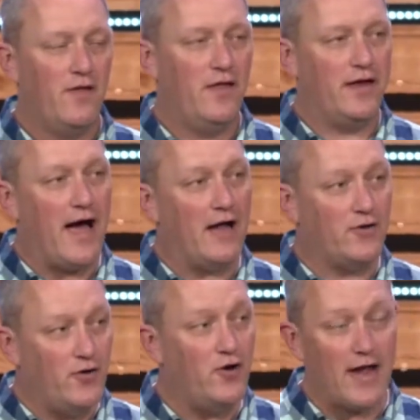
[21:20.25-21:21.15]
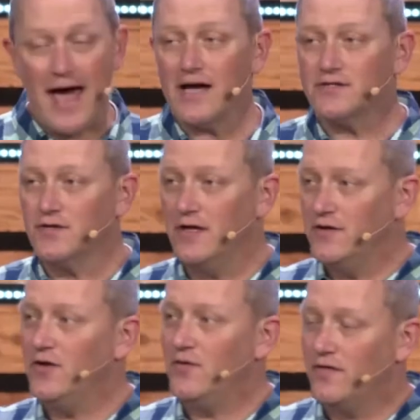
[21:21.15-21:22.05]
that God could actually
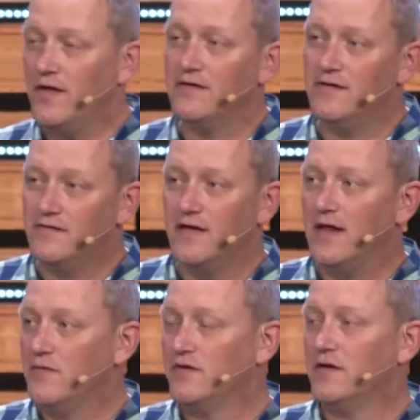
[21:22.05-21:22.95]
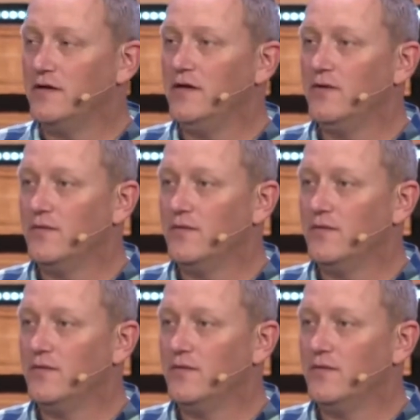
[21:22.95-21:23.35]
do the things he said he was going to do.